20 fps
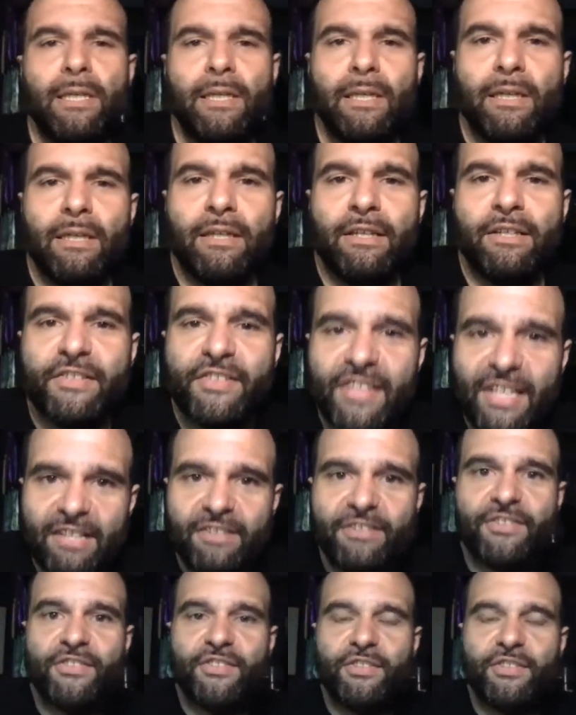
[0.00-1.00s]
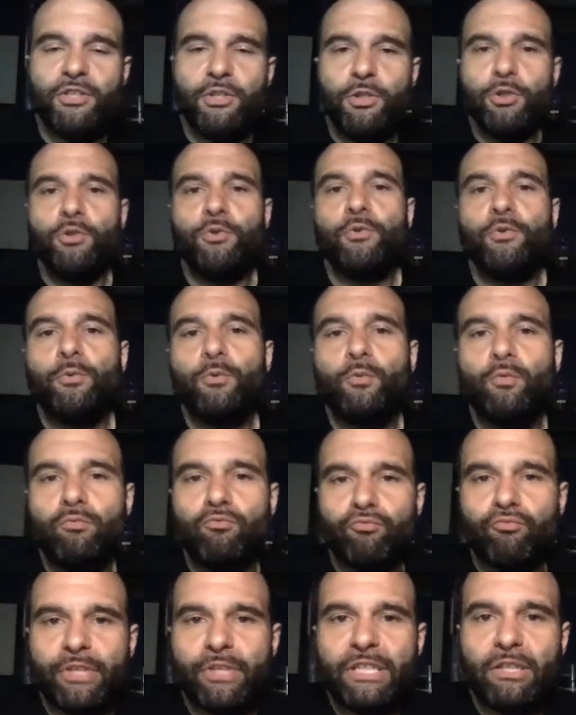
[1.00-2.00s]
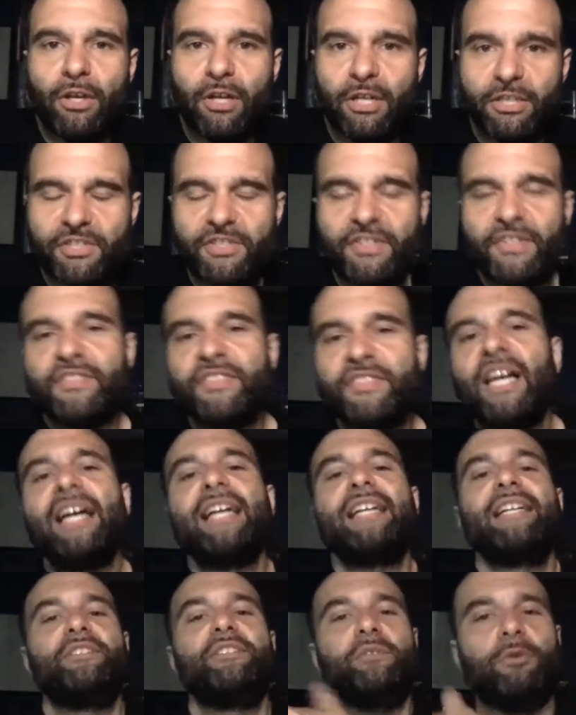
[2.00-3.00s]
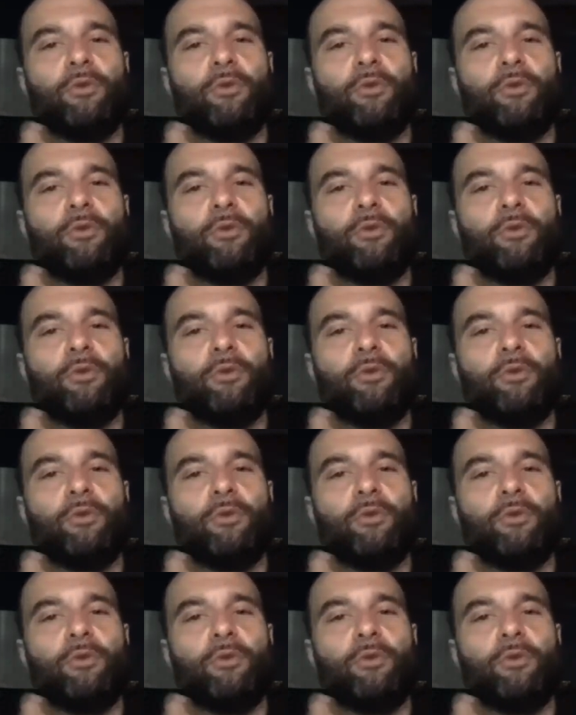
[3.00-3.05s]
Since you relaunched the site or